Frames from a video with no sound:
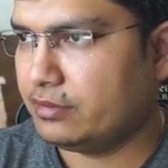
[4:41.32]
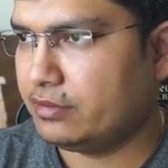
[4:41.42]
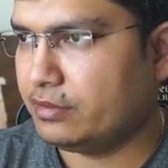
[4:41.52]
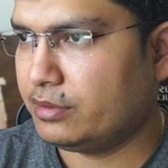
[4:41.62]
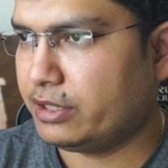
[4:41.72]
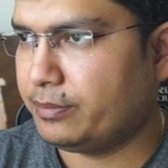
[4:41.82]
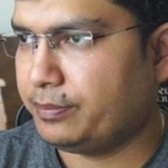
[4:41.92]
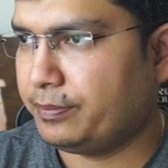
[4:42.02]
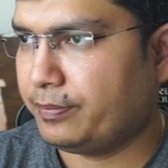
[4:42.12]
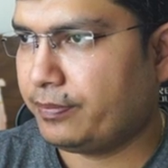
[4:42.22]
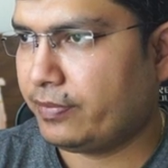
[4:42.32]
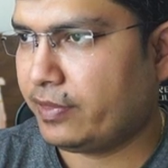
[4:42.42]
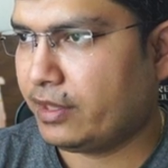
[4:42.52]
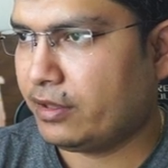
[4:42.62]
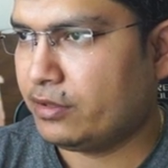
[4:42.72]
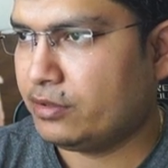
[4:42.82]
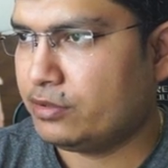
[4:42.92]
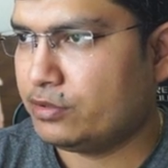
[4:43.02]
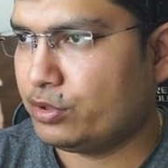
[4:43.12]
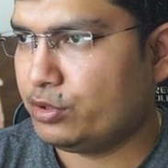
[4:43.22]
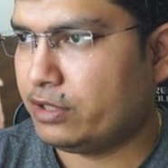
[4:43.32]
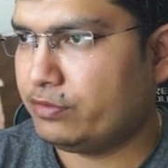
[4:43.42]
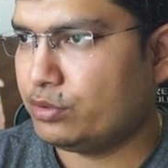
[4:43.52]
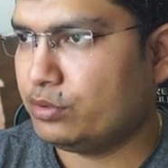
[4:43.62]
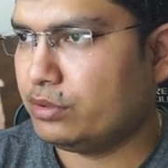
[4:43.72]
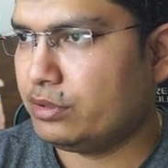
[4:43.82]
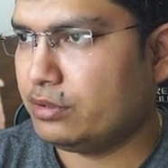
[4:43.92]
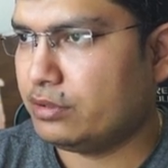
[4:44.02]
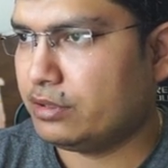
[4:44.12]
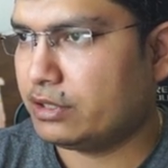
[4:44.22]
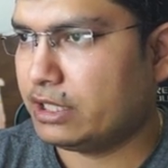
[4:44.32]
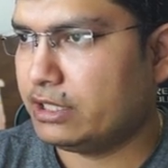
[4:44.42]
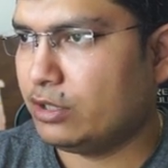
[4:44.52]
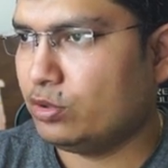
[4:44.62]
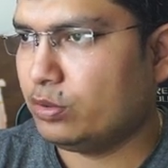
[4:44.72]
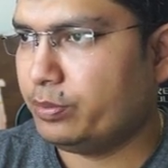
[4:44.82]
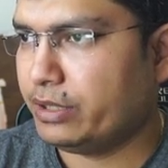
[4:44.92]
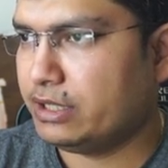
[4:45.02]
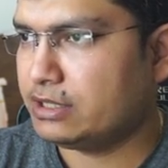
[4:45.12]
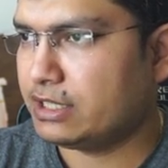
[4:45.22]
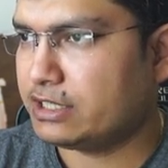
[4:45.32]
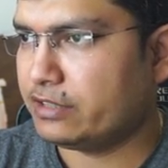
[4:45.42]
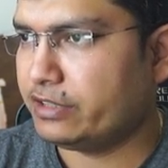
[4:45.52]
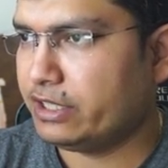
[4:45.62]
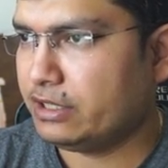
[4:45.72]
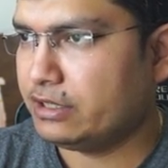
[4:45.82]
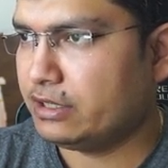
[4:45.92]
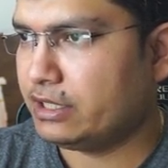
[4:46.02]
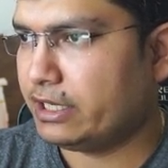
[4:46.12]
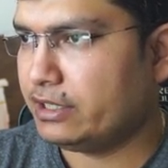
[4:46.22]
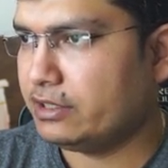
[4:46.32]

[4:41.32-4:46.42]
Okay, so you have to run the loop in such a way that